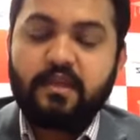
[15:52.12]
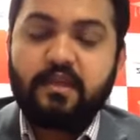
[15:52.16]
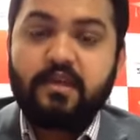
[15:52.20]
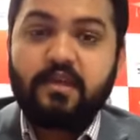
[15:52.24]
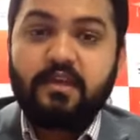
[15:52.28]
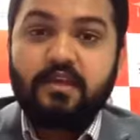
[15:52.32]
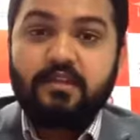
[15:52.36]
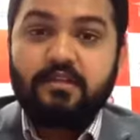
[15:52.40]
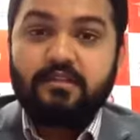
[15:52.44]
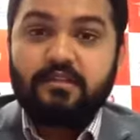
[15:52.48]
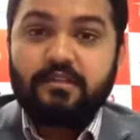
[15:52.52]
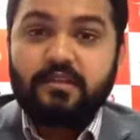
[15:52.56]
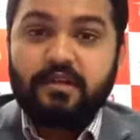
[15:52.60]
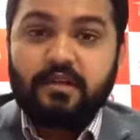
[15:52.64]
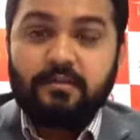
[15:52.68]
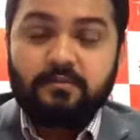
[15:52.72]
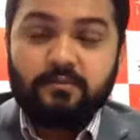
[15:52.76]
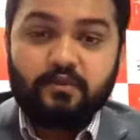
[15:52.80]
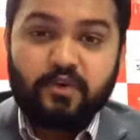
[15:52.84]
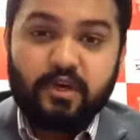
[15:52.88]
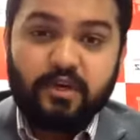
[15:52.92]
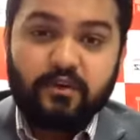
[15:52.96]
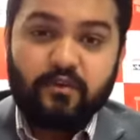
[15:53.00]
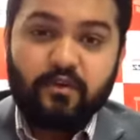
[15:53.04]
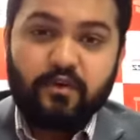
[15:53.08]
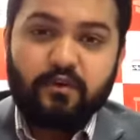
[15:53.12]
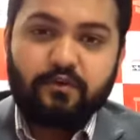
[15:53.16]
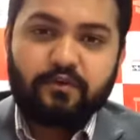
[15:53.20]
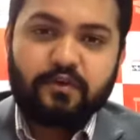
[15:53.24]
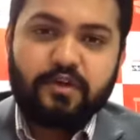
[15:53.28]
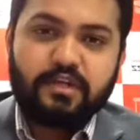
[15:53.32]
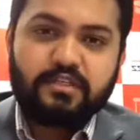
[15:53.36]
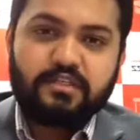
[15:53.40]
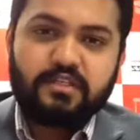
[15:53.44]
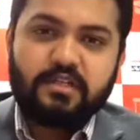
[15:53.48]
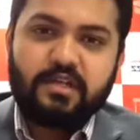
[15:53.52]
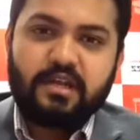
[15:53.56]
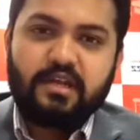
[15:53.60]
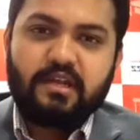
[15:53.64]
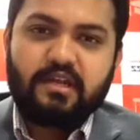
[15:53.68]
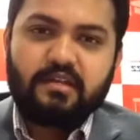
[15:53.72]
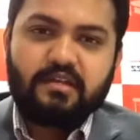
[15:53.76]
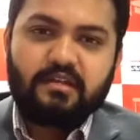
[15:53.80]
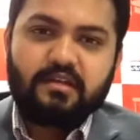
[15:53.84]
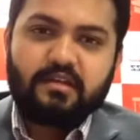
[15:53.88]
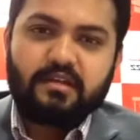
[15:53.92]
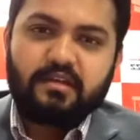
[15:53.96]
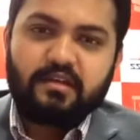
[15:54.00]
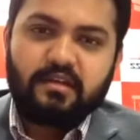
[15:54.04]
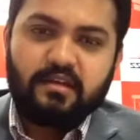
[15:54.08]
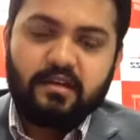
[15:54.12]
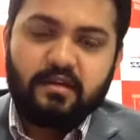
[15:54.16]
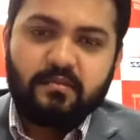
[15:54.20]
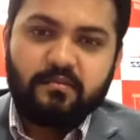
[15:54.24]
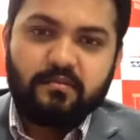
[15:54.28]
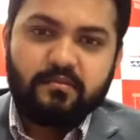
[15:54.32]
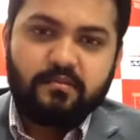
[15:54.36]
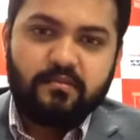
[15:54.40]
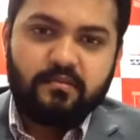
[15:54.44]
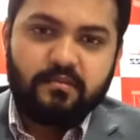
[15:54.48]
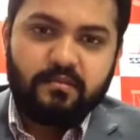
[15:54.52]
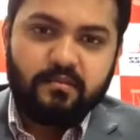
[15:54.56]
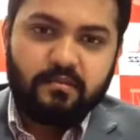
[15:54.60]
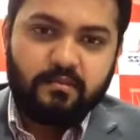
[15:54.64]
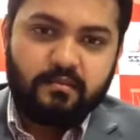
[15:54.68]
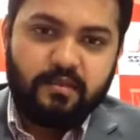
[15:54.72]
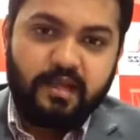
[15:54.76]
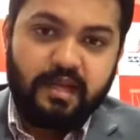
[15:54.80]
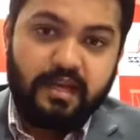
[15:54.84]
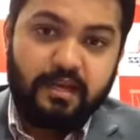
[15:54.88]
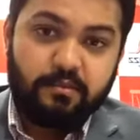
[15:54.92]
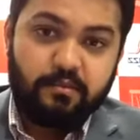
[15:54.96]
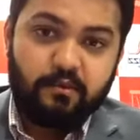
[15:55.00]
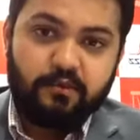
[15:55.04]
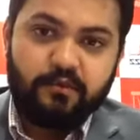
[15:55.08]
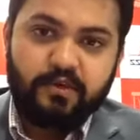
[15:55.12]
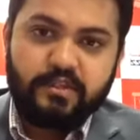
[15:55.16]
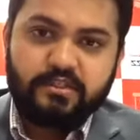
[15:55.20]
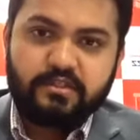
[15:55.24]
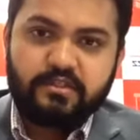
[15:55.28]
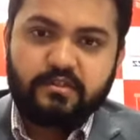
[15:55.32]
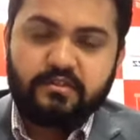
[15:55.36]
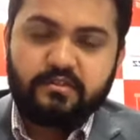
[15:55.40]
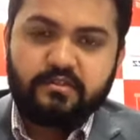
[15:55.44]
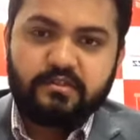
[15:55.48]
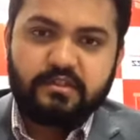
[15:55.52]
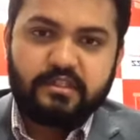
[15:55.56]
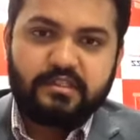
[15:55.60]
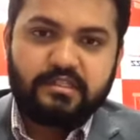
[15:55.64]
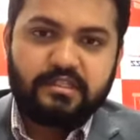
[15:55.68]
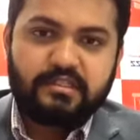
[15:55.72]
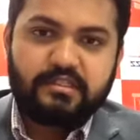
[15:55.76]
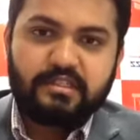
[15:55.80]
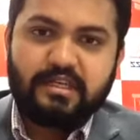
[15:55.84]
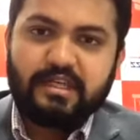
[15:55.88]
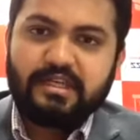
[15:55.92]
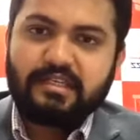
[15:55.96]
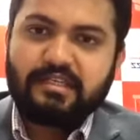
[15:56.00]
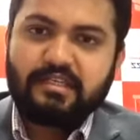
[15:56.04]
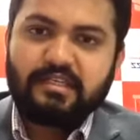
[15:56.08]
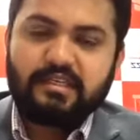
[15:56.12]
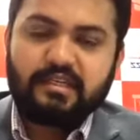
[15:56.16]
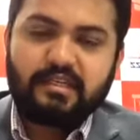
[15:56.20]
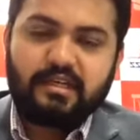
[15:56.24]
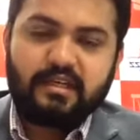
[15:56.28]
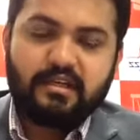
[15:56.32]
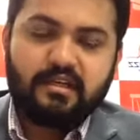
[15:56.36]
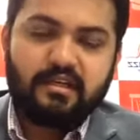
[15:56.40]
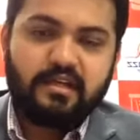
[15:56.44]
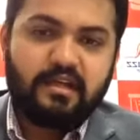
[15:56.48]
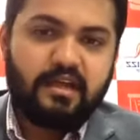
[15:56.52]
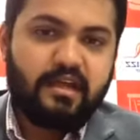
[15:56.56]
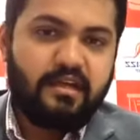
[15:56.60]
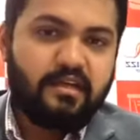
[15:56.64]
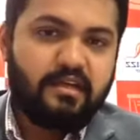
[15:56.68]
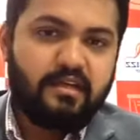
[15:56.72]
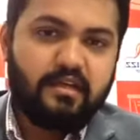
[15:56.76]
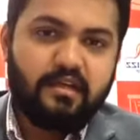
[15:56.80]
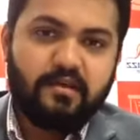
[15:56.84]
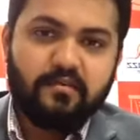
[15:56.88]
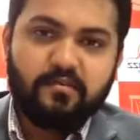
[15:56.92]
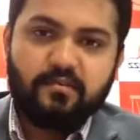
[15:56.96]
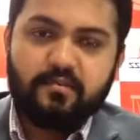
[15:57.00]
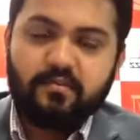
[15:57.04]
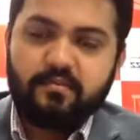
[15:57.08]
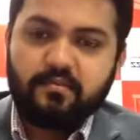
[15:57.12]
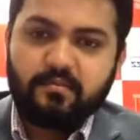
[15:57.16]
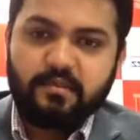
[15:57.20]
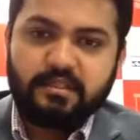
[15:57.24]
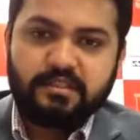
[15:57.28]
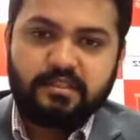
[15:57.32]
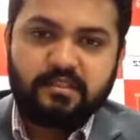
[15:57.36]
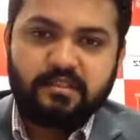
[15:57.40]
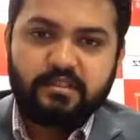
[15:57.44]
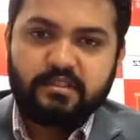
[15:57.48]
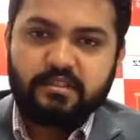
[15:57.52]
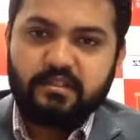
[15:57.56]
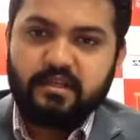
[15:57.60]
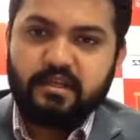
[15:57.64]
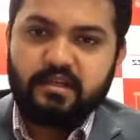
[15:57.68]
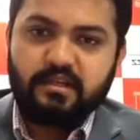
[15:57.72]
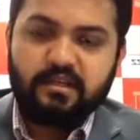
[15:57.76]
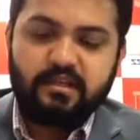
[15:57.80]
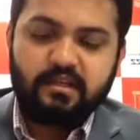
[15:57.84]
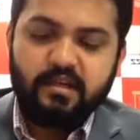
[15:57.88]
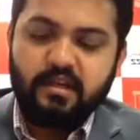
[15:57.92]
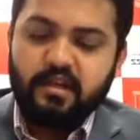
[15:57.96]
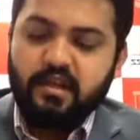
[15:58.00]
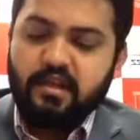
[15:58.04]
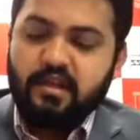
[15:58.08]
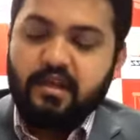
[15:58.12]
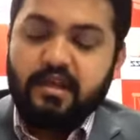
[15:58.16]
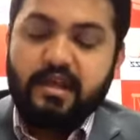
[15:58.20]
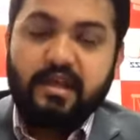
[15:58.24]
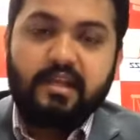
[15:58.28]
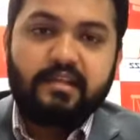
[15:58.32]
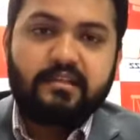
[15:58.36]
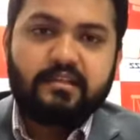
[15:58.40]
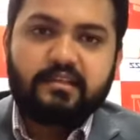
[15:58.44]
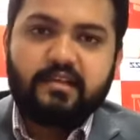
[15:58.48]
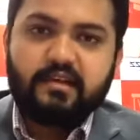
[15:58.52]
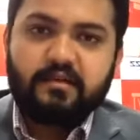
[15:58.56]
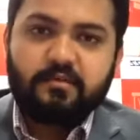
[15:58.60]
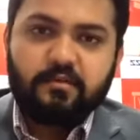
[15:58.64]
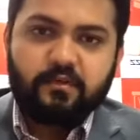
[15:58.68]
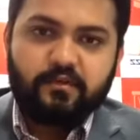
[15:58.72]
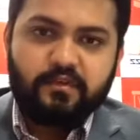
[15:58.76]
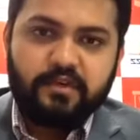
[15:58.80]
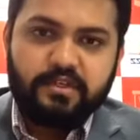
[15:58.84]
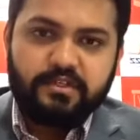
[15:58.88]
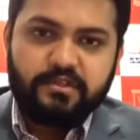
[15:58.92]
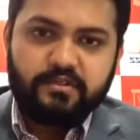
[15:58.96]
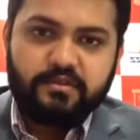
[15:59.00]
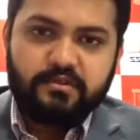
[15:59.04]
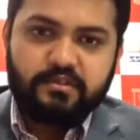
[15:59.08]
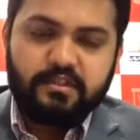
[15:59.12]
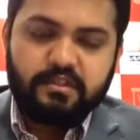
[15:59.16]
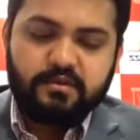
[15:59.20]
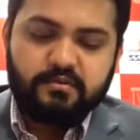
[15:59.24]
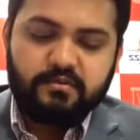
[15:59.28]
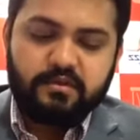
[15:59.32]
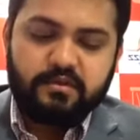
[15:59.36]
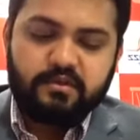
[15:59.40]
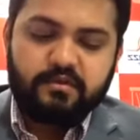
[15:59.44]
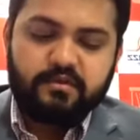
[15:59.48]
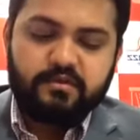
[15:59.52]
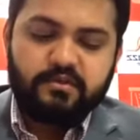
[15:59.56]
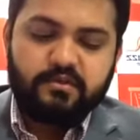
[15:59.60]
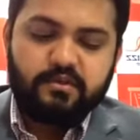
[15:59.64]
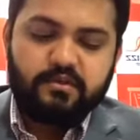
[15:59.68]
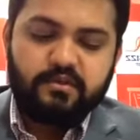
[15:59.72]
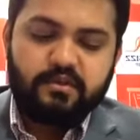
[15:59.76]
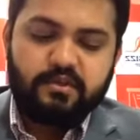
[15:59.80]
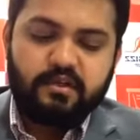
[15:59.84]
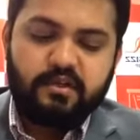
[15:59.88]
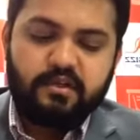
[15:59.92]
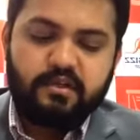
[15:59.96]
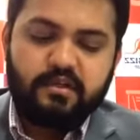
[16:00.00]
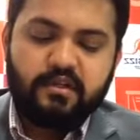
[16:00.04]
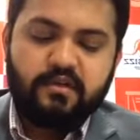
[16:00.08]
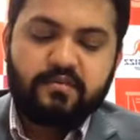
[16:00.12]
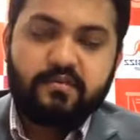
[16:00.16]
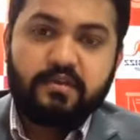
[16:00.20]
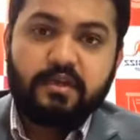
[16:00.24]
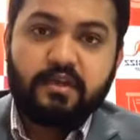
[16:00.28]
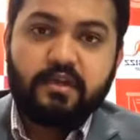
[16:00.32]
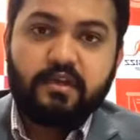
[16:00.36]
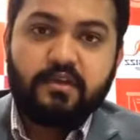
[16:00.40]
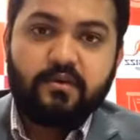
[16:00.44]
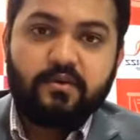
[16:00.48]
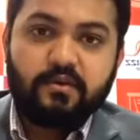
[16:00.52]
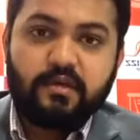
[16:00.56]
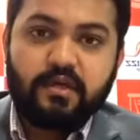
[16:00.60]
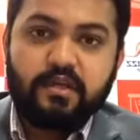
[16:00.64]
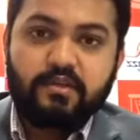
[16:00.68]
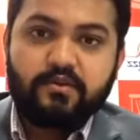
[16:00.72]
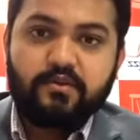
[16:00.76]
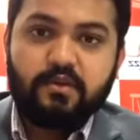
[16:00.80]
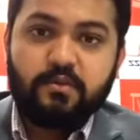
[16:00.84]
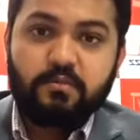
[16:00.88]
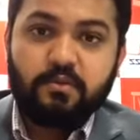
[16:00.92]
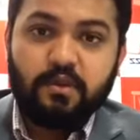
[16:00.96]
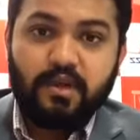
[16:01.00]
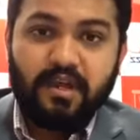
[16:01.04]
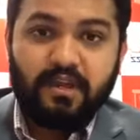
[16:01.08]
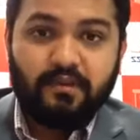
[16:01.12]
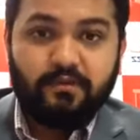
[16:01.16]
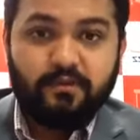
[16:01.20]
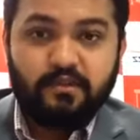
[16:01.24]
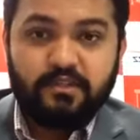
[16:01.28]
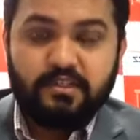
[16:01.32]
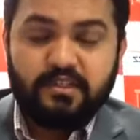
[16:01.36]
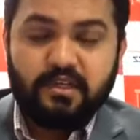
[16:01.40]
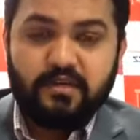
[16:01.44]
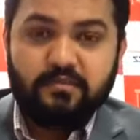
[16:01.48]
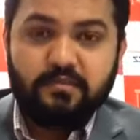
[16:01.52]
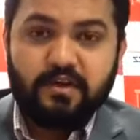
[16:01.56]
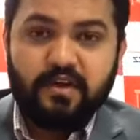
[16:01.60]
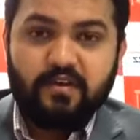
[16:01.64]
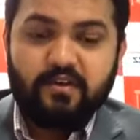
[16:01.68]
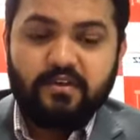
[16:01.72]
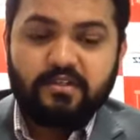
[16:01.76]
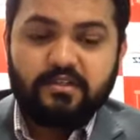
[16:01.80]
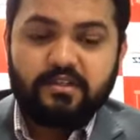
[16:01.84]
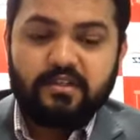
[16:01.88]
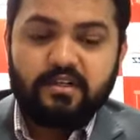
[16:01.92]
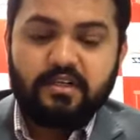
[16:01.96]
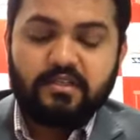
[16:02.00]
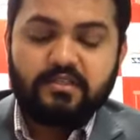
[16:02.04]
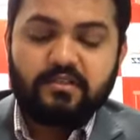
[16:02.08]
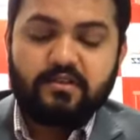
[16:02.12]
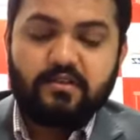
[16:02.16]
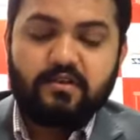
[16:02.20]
the trade qualification and other highly professionals such as IT and business and healthcare professionals as well. So you can definitely look into applying for state migration as long